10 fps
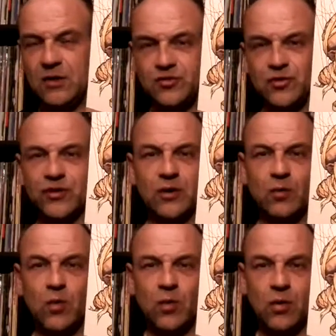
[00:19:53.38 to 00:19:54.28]
during a
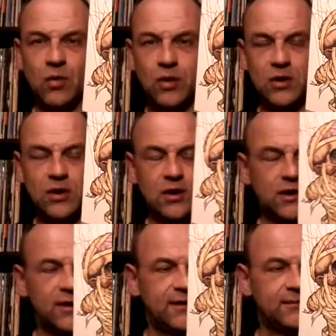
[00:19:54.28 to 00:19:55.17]
war.
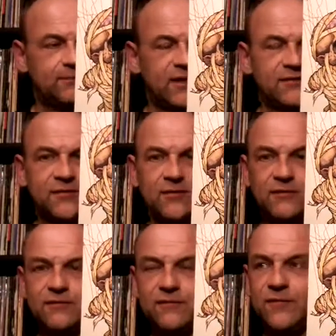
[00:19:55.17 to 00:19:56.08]
based on a
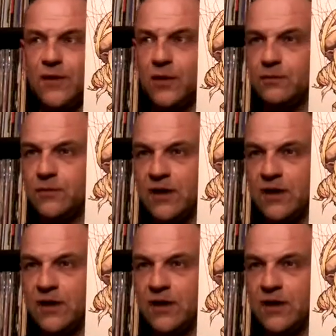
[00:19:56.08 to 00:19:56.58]
film.